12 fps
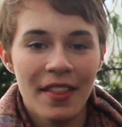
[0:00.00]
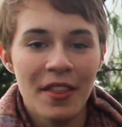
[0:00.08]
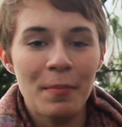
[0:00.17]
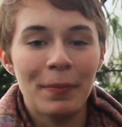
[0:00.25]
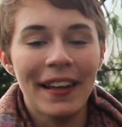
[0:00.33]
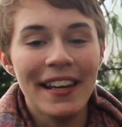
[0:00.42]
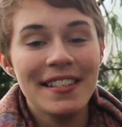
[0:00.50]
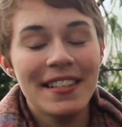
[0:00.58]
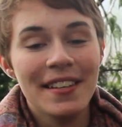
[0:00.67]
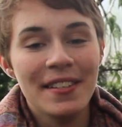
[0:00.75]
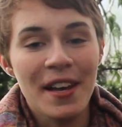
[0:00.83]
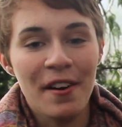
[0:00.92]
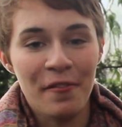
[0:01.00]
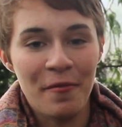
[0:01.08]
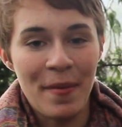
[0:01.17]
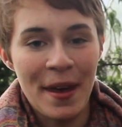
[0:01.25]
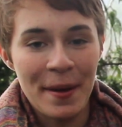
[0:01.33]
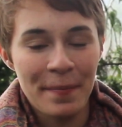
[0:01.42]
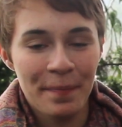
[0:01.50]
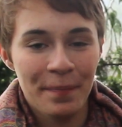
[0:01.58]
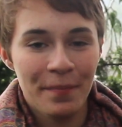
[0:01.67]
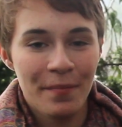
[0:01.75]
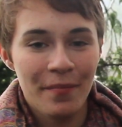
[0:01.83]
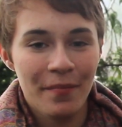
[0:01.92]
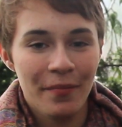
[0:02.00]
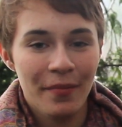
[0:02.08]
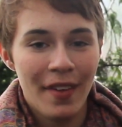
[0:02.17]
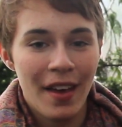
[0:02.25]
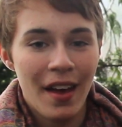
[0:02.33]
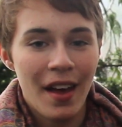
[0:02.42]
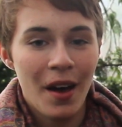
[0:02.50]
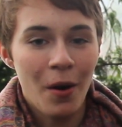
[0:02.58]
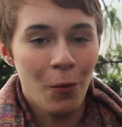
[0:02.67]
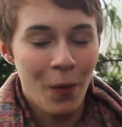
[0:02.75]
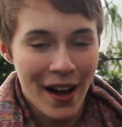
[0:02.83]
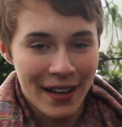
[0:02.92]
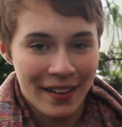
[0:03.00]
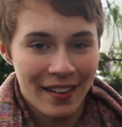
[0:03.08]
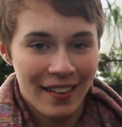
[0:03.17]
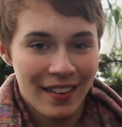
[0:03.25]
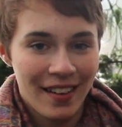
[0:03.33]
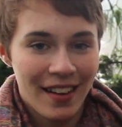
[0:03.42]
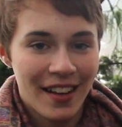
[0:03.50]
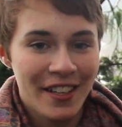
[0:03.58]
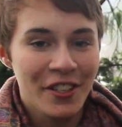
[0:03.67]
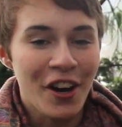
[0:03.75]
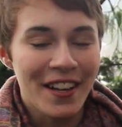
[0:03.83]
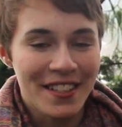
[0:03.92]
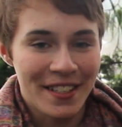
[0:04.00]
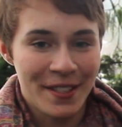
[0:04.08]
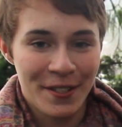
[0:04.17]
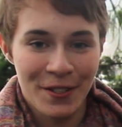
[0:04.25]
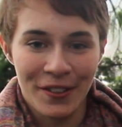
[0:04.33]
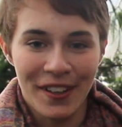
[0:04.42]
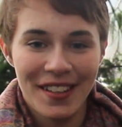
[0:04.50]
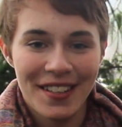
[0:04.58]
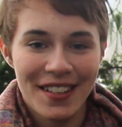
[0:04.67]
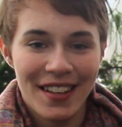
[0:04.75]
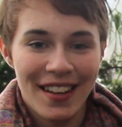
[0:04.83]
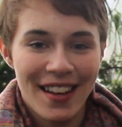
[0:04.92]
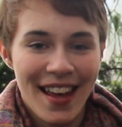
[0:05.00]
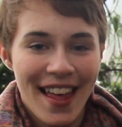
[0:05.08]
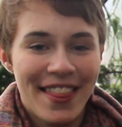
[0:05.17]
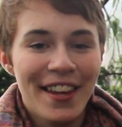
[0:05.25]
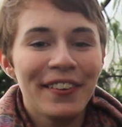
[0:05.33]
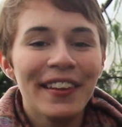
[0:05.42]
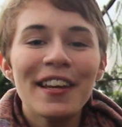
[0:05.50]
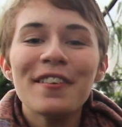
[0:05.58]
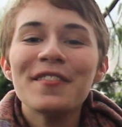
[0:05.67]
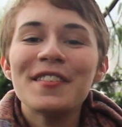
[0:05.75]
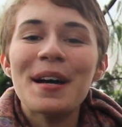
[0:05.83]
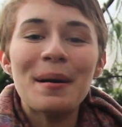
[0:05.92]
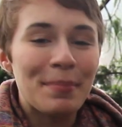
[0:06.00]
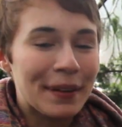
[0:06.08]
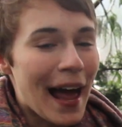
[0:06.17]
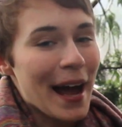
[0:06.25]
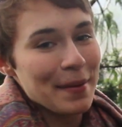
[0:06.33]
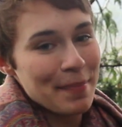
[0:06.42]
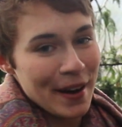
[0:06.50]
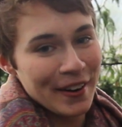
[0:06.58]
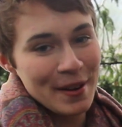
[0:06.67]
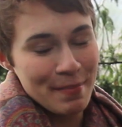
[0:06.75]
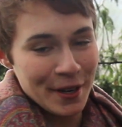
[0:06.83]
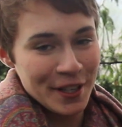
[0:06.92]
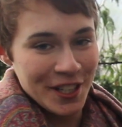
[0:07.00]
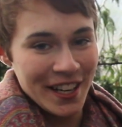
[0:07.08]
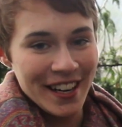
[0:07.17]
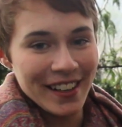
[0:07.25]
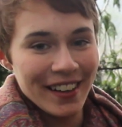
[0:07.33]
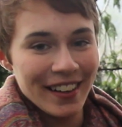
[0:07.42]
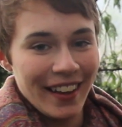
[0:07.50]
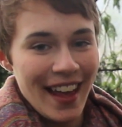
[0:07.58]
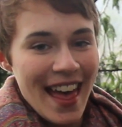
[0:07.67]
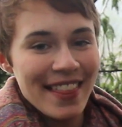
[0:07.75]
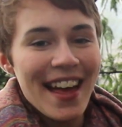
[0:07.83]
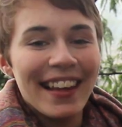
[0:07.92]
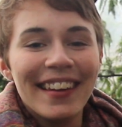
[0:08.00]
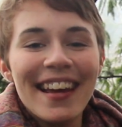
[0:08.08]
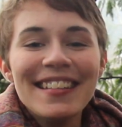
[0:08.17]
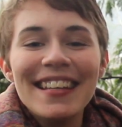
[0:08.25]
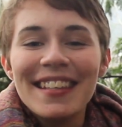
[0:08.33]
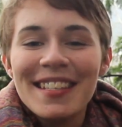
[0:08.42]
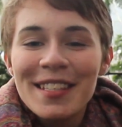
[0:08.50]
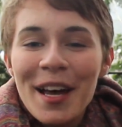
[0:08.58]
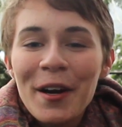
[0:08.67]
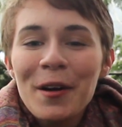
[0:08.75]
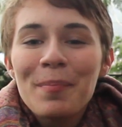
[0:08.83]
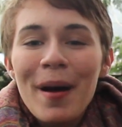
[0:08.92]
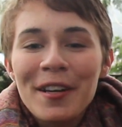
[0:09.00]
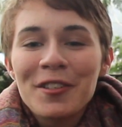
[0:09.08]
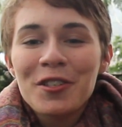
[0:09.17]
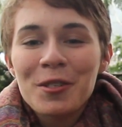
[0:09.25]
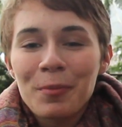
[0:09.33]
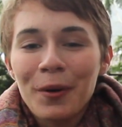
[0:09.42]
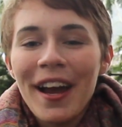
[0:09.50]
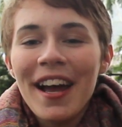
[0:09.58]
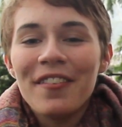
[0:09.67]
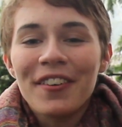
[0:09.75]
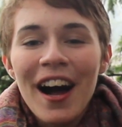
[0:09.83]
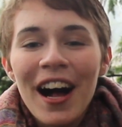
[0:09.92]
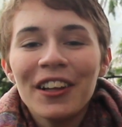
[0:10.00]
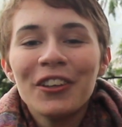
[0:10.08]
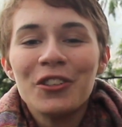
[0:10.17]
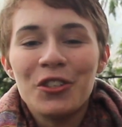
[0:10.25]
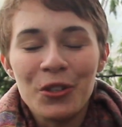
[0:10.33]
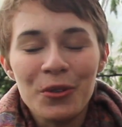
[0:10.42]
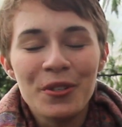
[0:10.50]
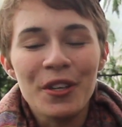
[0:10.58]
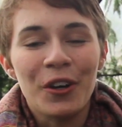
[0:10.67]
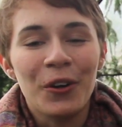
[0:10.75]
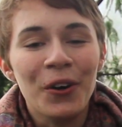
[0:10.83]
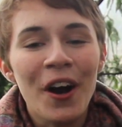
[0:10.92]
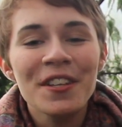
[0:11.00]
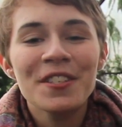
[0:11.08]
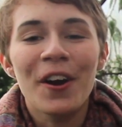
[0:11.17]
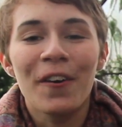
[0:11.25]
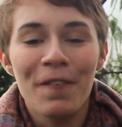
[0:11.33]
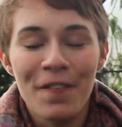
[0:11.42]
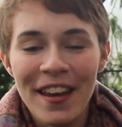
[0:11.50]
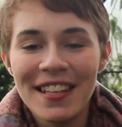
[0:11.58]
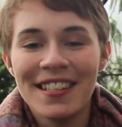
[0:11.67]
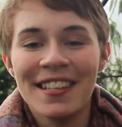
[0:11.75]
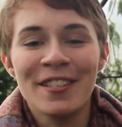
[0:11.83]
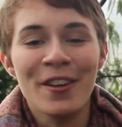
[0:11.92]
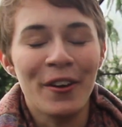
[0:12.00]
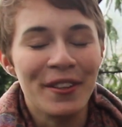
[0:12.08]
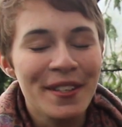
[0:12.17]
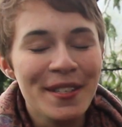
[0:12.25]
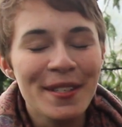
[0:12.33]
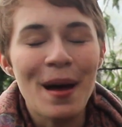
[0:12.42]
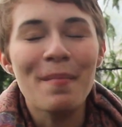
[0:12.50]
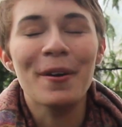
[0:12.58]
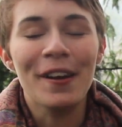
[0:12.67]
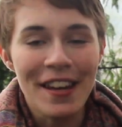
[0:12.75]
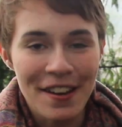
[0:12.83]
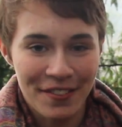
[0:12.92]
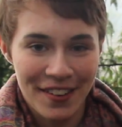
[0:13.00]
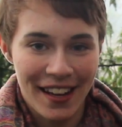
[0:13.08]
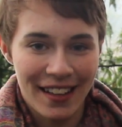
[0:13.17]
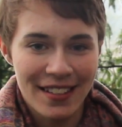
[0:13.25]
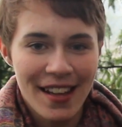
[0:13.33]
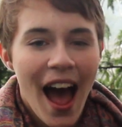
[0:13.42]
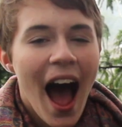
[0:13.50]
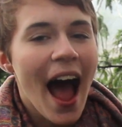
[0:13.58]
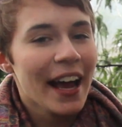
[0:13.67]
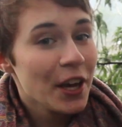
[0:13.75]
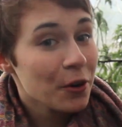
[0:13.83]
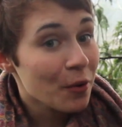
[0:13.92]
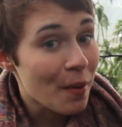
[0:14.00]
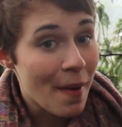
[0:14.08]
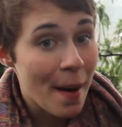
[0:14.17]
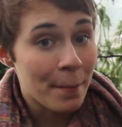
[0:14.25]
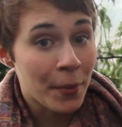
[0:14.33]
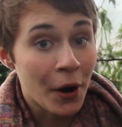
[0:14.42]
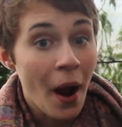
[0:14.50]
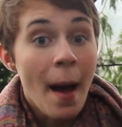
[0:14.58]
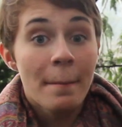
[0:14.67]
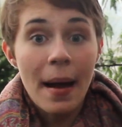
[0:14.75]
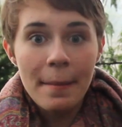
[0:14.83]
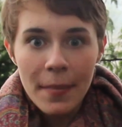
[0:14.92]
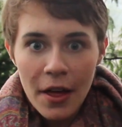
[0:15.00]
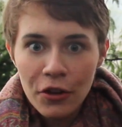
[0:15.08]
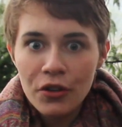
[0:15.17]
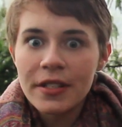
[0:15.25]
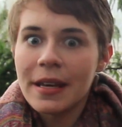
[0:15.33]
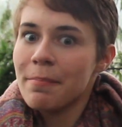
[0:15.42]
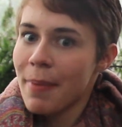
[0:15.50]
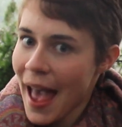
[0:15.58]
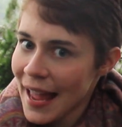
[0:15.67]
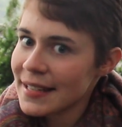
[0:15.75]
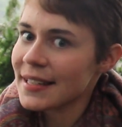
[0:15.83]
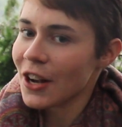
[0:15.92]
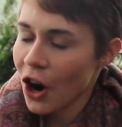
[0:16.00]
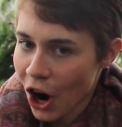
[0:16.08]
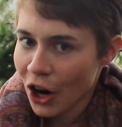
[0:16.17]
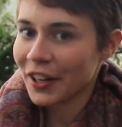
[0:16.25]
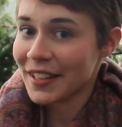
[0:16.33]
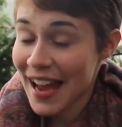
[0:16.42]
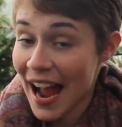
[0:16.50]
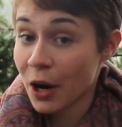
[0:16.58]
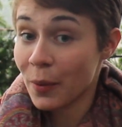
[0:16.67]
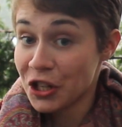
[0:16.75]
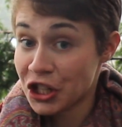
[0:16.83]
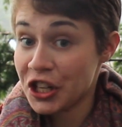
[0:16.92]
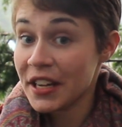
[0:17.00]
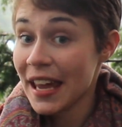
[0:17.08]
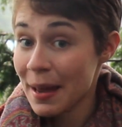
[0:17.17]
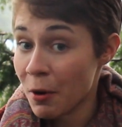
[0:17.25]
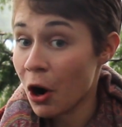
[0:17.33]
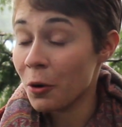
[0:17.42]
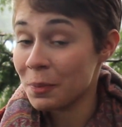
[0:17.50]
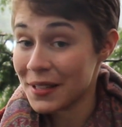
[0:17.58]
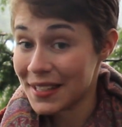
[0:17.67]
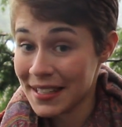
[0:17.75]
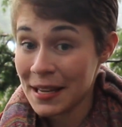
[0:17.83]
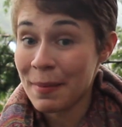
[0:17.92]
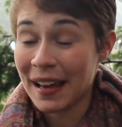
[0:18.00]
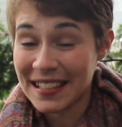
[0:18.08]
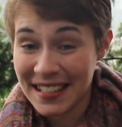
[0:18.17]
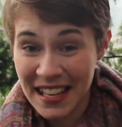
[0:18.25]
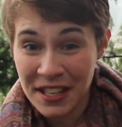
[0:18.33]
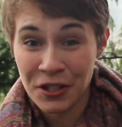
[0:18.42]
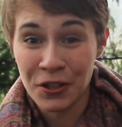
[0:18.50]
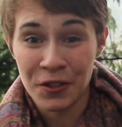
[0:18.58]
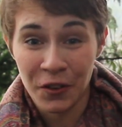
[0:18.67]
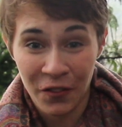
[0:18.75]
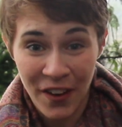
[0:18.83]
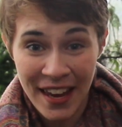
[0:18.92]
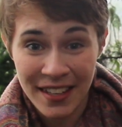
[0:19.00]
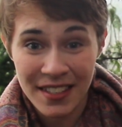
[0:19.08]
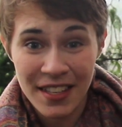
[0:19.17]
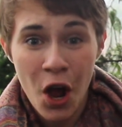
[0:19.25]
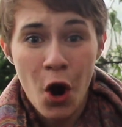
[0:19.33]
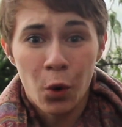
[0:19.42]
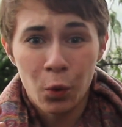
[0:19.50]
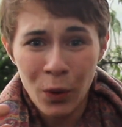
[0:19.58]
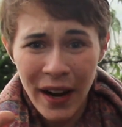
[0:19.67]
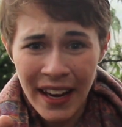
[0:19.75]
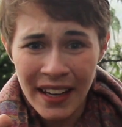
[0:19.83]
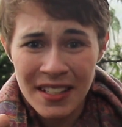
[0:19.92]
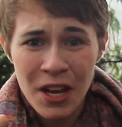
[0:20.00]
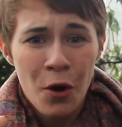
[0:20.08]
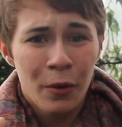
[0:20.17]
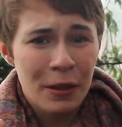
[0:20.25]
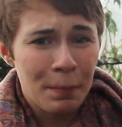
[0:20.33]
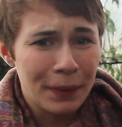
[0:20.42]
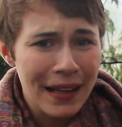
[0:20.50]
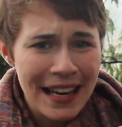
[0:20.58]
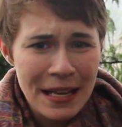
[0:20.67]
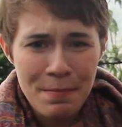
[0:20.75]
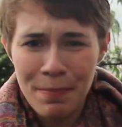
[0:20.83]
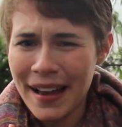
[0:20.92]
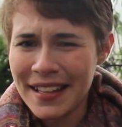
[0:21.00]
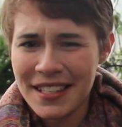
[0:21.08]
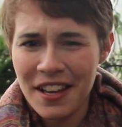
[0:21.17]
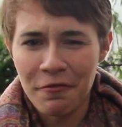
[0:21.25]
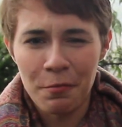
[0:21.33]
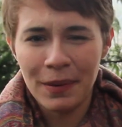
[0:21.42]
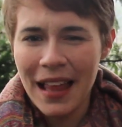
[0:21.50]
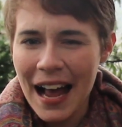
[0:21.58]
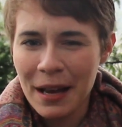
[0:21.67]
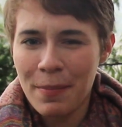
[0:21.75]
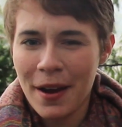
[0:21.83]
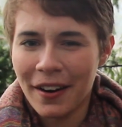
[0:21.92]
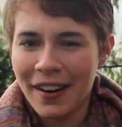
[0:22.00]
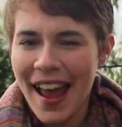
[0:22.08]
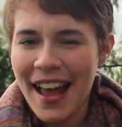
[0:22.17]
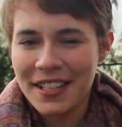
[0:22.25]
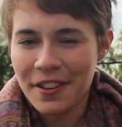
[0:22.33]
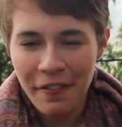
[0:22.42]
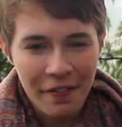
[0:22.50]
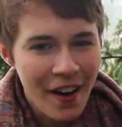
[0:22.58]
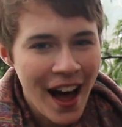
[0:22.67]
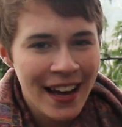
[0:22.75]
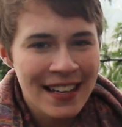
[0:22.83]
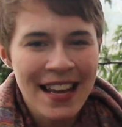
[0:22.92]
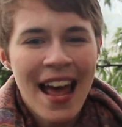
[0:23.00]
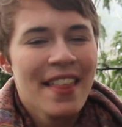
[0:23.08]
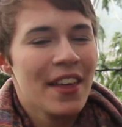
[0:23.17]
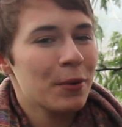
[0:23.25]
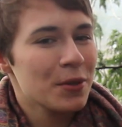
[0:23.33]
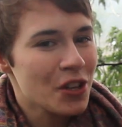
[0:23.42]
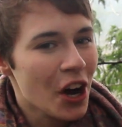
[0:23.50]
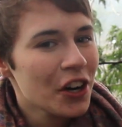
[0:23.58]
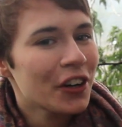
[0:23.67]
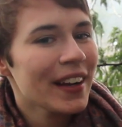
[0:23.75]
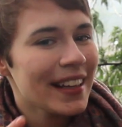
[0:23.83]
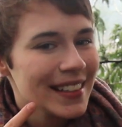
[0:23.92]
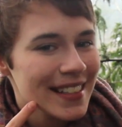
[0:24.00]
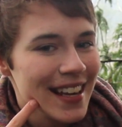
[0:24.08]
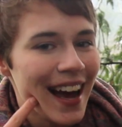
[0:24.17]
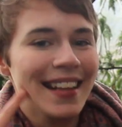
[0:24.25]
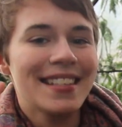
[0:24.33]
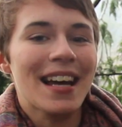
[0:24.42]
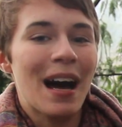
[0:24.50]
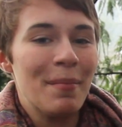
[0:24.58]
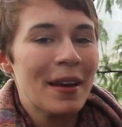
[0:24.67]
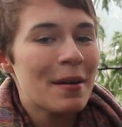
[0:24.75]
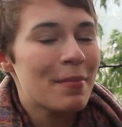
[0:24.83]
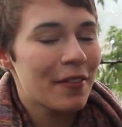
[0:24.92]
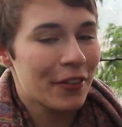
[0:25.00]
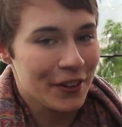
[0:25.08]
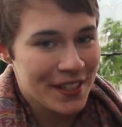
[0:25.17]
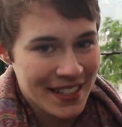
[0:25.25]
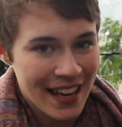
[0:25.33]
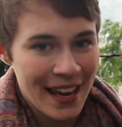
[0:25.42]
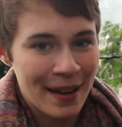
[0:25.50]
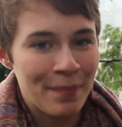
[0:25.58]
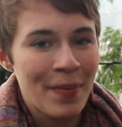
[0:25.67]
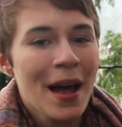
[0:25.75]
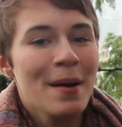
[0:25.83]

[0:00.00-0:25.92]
The places of me. 1. Dawson Street. There lived a blackberry bush here that lent its sucker punch spray of colored juice across our faces on summer evenings. I can remember my mother's impending heart attack when she came home to see my sister's face ringed with bloody bites of blackberry, and to find that it was not her insides coming above her skin,